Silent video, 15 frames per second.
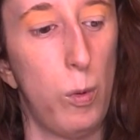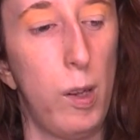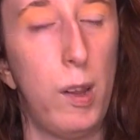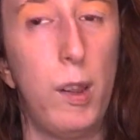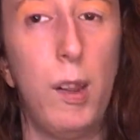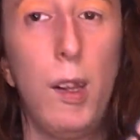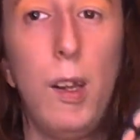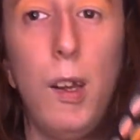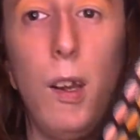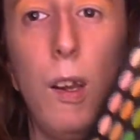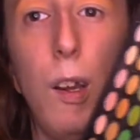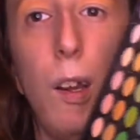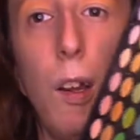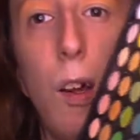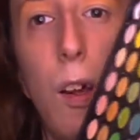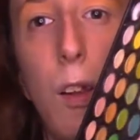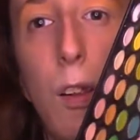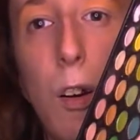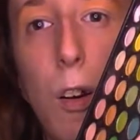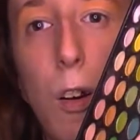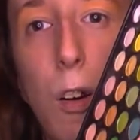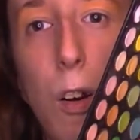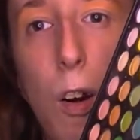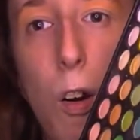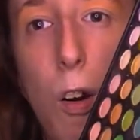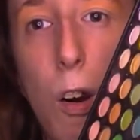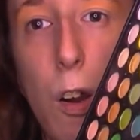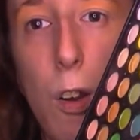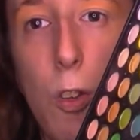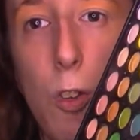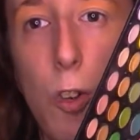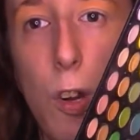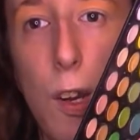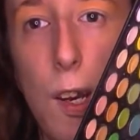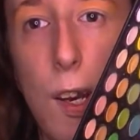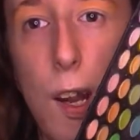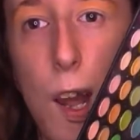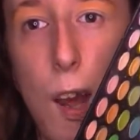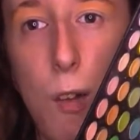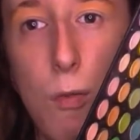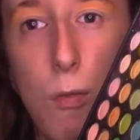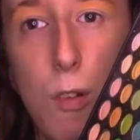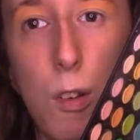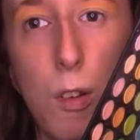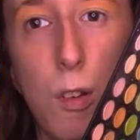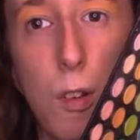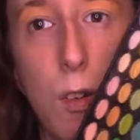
with the third orange down